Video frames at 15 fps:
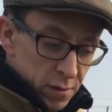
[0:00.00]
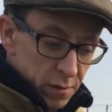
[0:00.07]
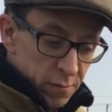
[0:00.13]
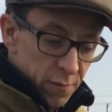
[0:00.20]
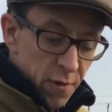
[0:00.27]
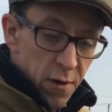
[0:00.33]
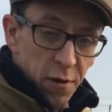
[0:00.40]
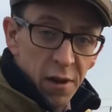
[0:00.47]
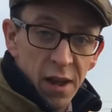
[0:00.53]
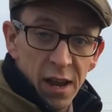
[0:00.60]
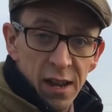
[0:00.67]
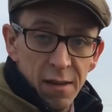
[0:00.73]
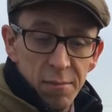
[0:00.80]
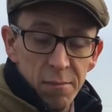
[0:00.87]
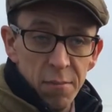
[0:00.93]
and very
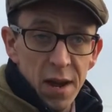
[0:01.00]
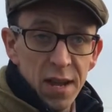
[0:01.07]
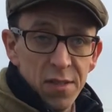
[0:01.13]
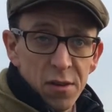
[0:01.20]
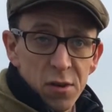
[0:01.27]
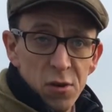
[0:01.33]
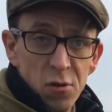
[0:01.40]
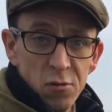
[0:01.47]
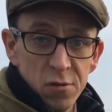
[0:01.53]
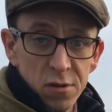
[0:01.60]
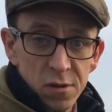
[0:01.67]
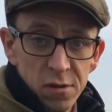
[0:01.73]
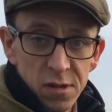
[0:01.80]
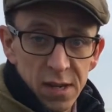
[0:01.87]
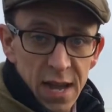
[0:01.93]
nearly made the call
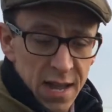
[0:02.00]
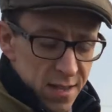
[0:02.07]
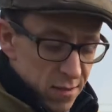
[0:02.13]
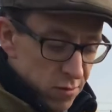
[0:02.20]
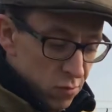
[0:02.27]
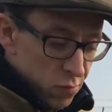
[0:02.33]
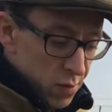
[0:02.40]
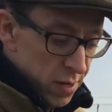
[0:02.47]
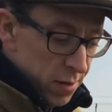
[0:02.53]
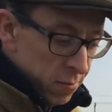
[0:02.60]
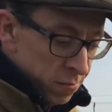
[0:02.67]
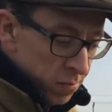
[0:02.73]
to, to cancel, but